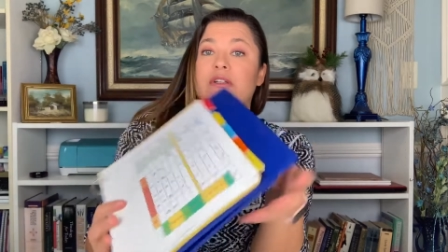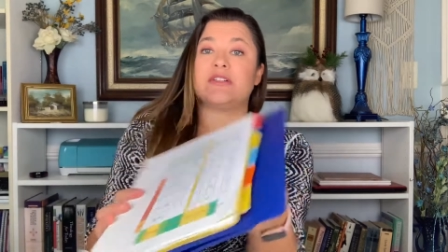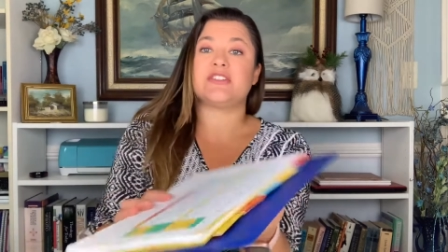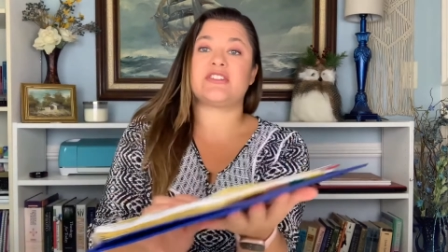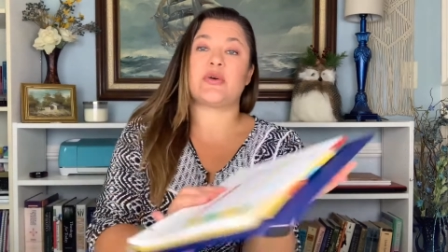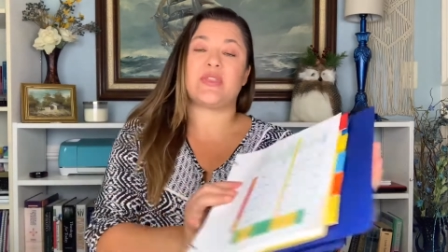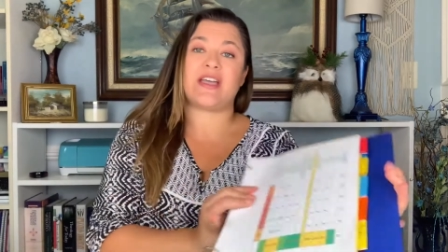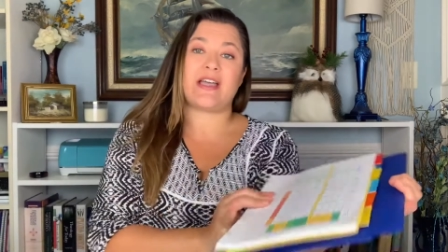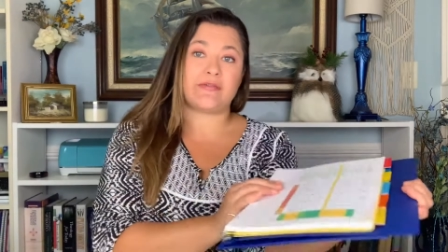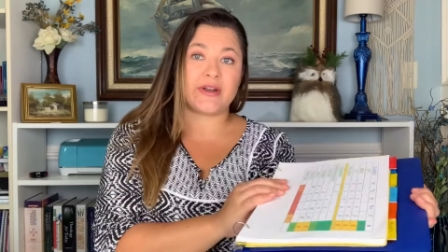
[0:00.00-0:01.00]
so that
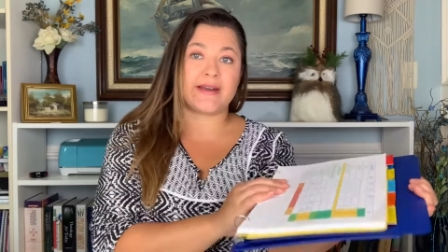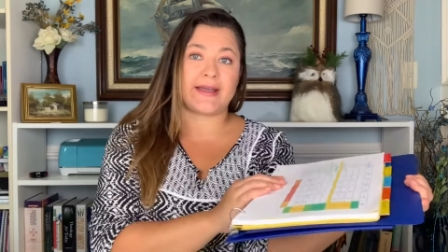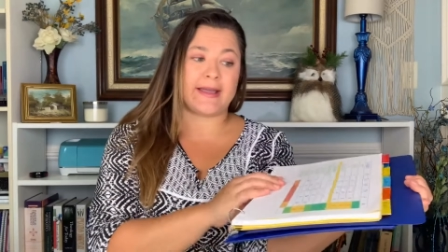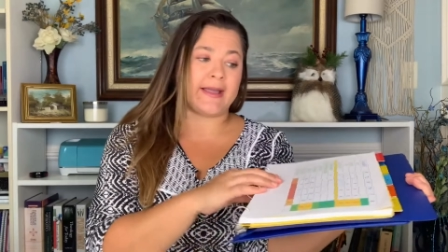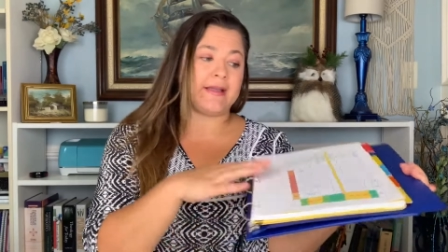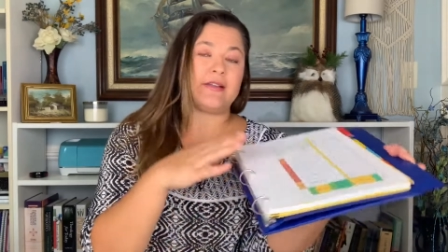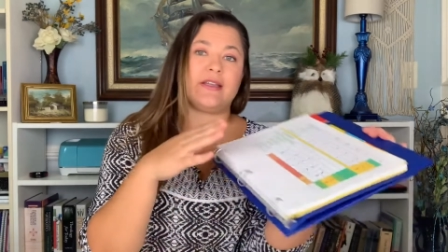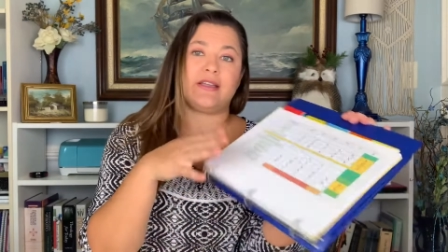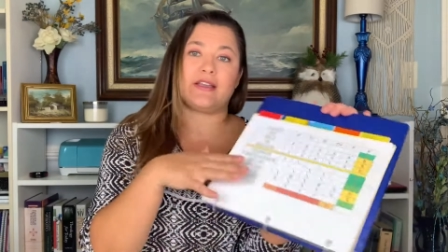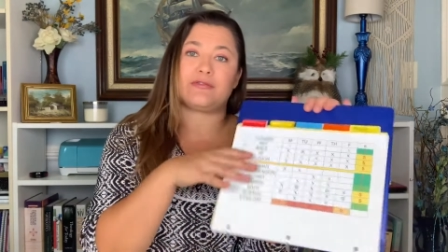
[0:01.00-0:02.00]
every day he
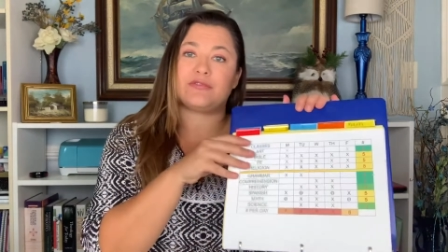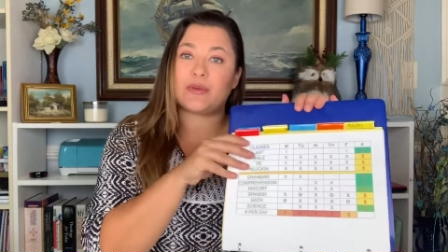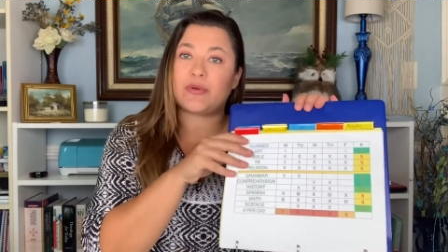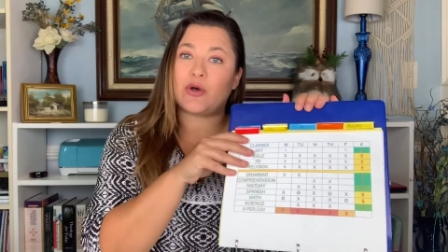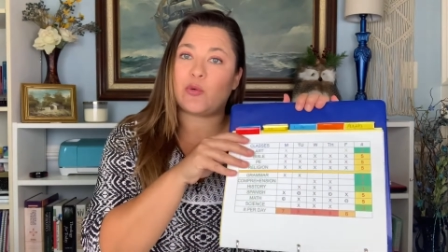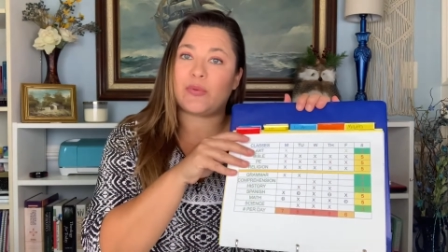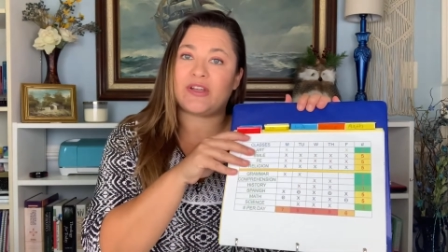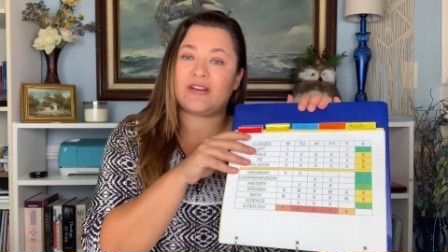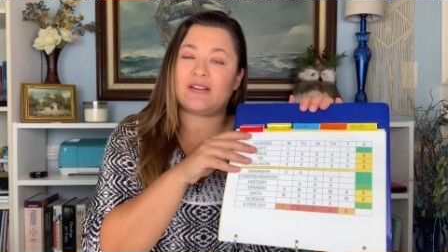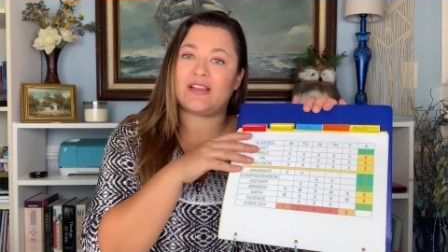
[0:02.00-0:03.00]
can flip it
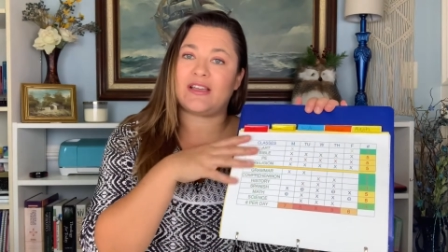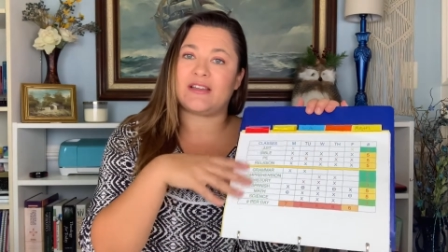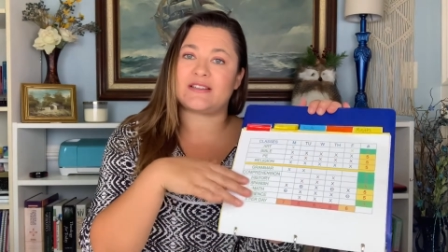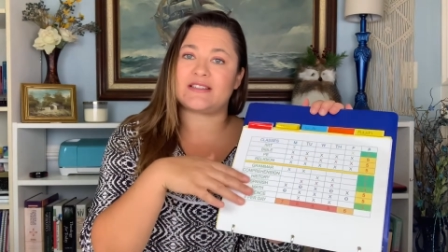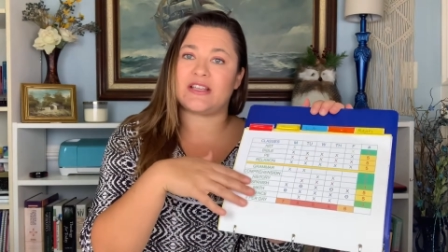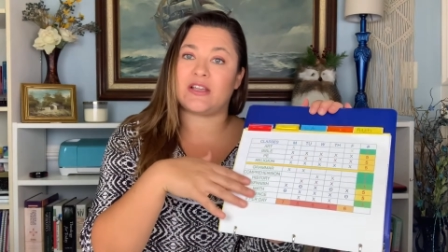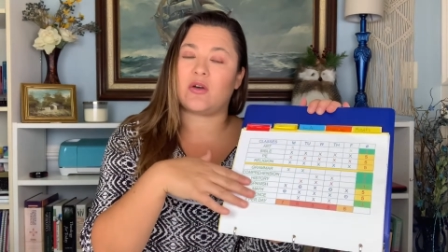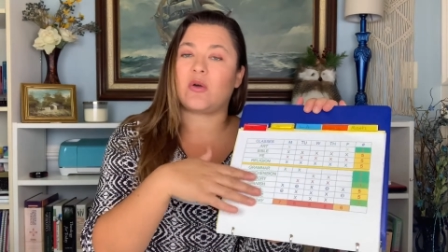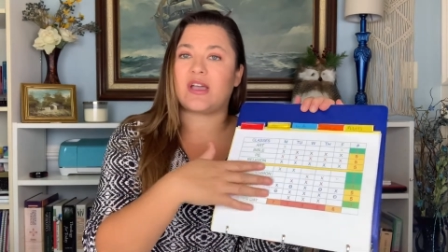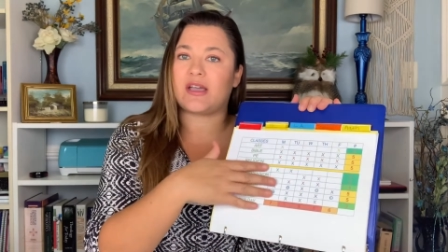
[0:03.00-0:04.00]
open and see,
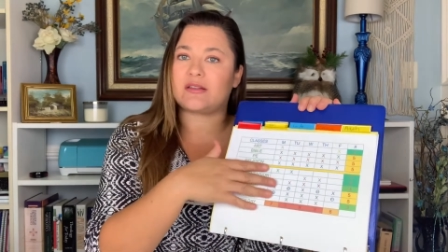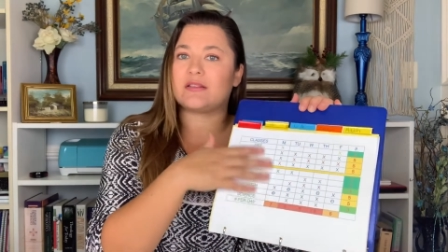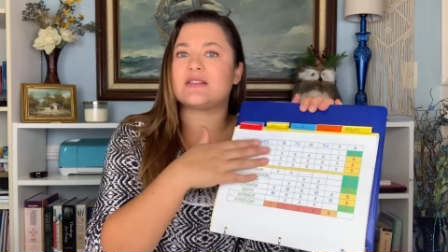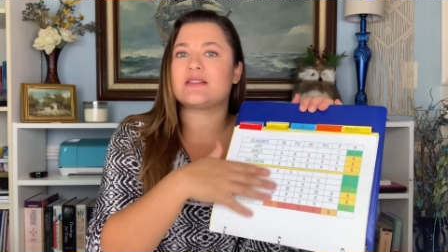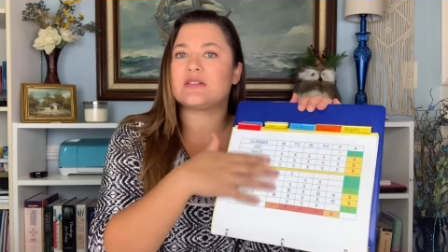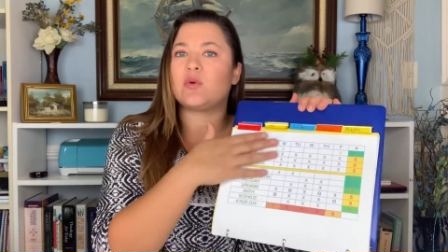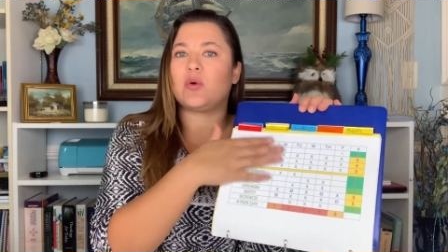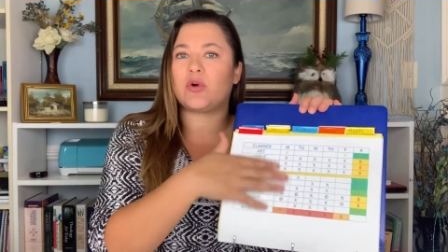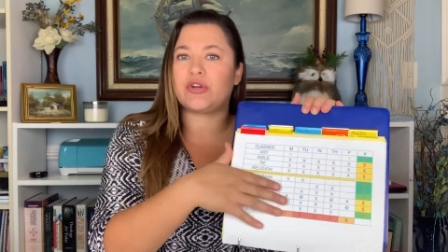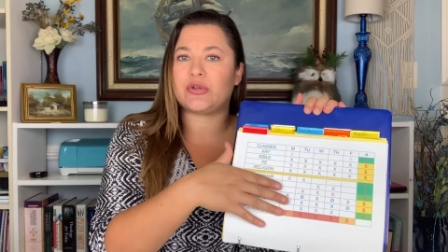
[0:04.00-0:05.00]
okay, this is what
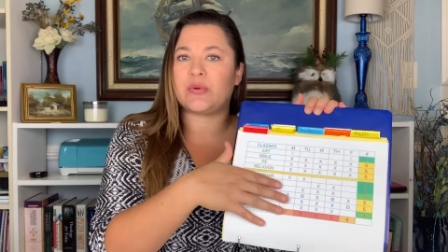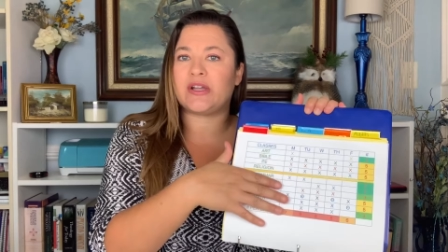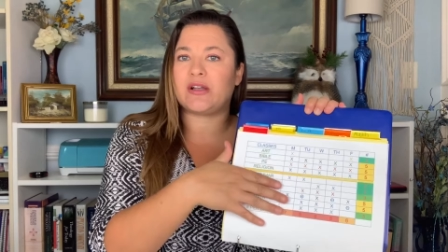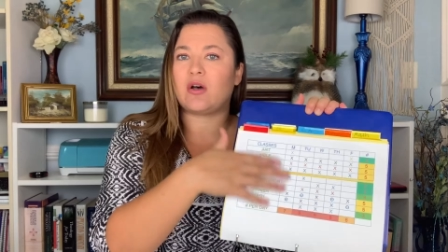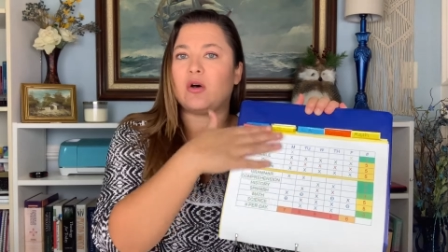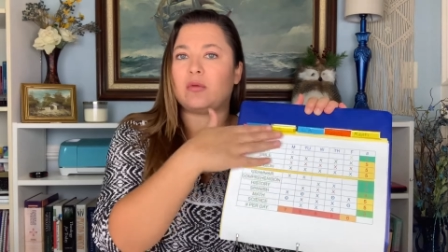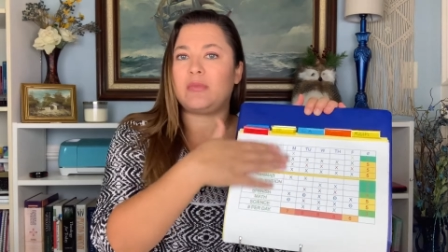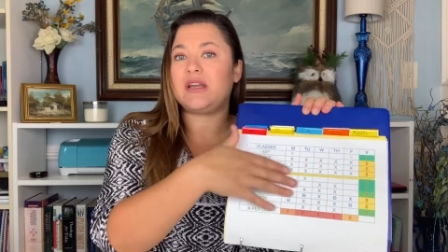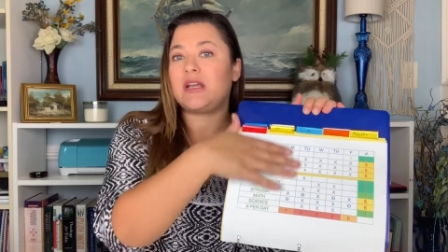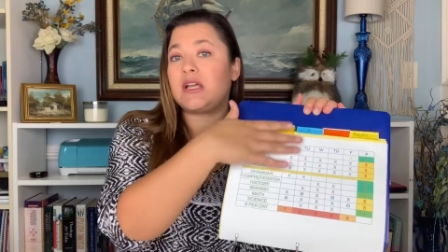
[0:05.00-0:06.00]
we're doing on
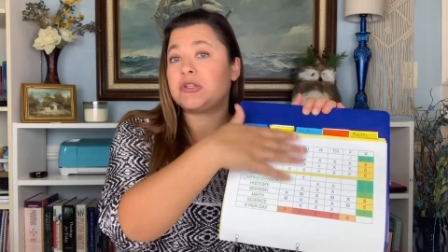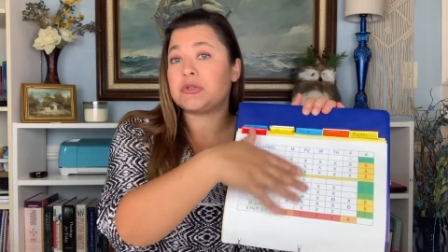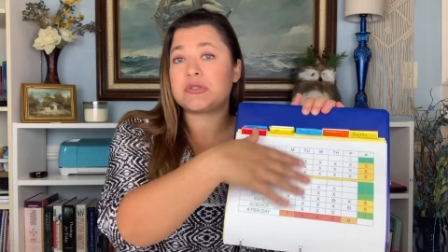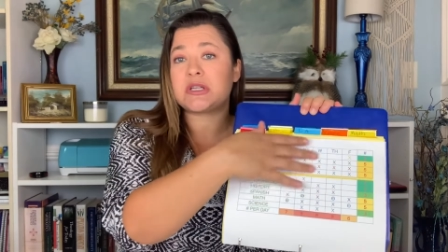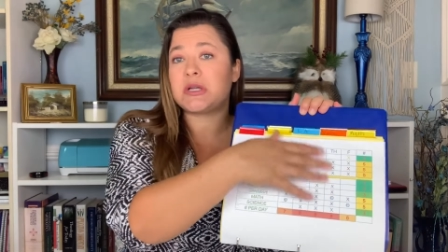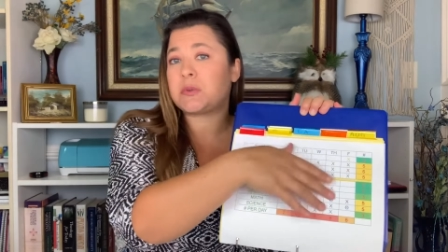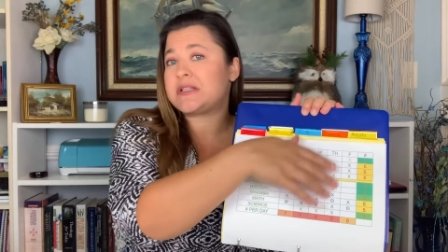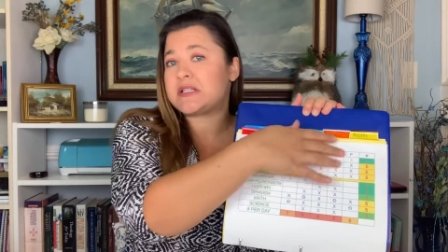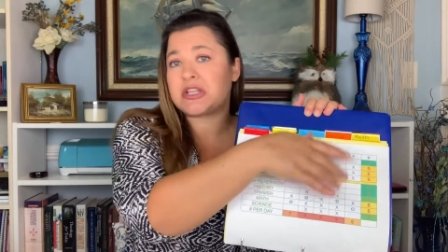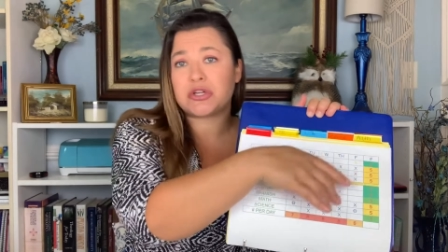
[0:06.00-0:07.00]
Monday, Tuesday,
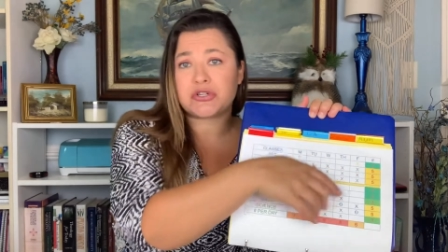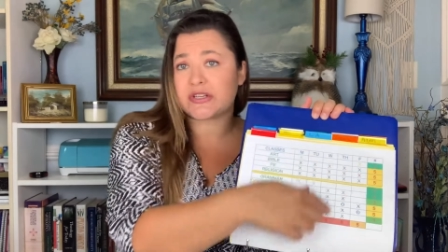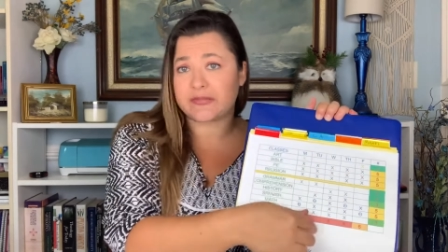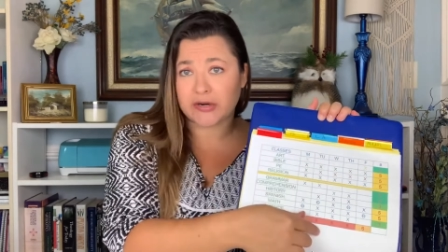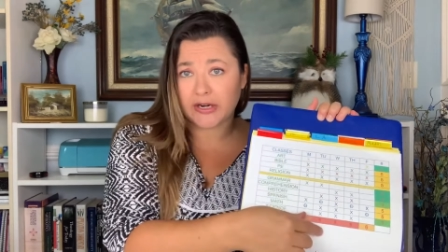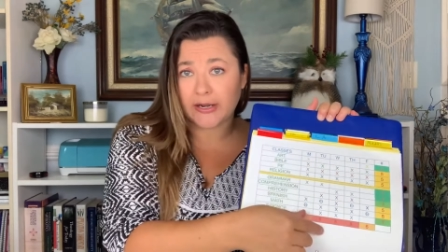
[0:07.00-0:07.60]
Wednesday, Thursday, Friday.